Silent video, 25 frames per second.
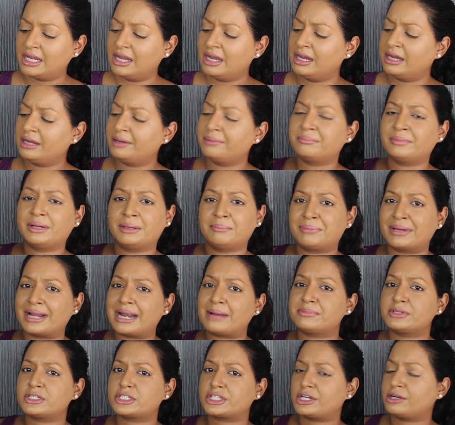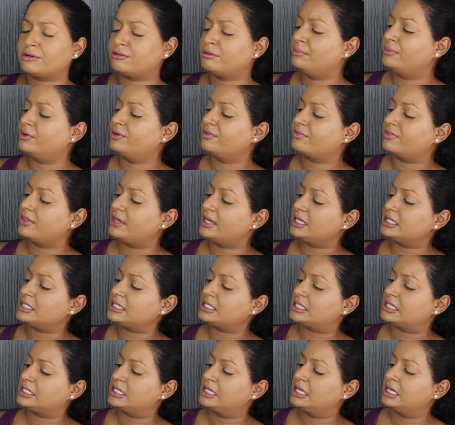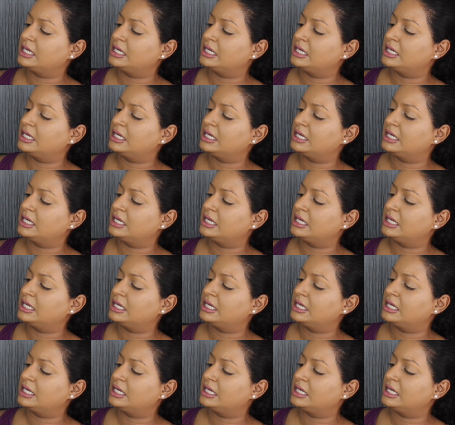Um, but I'm just going to remove this